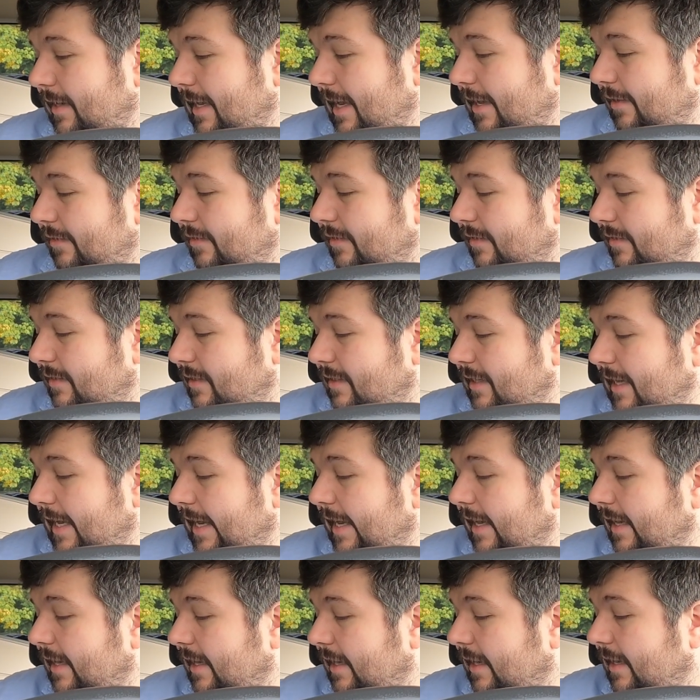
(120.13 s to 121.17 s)
National
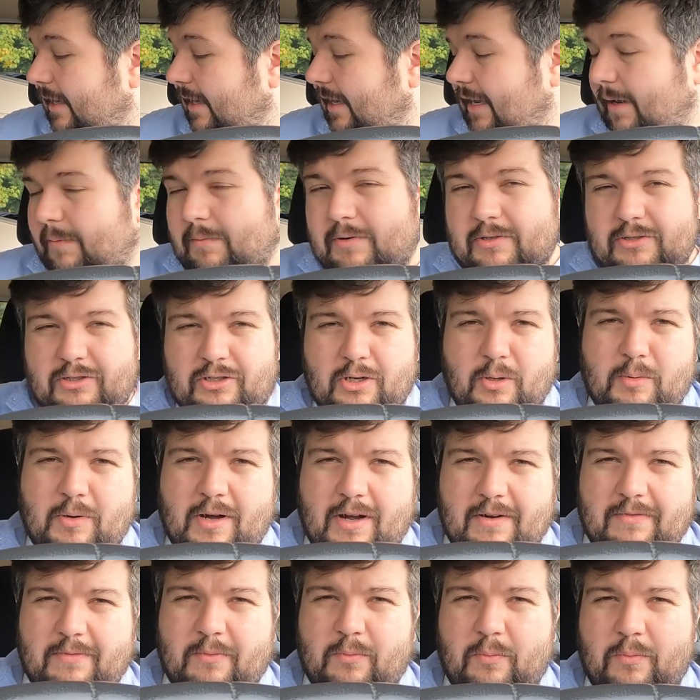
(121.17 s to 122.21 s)
Site. I want to show
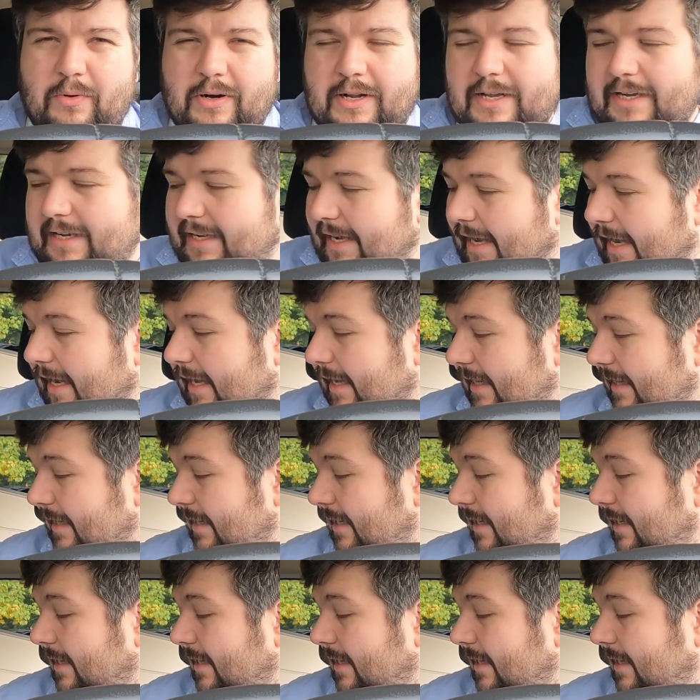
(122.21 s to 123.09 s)
off what I got,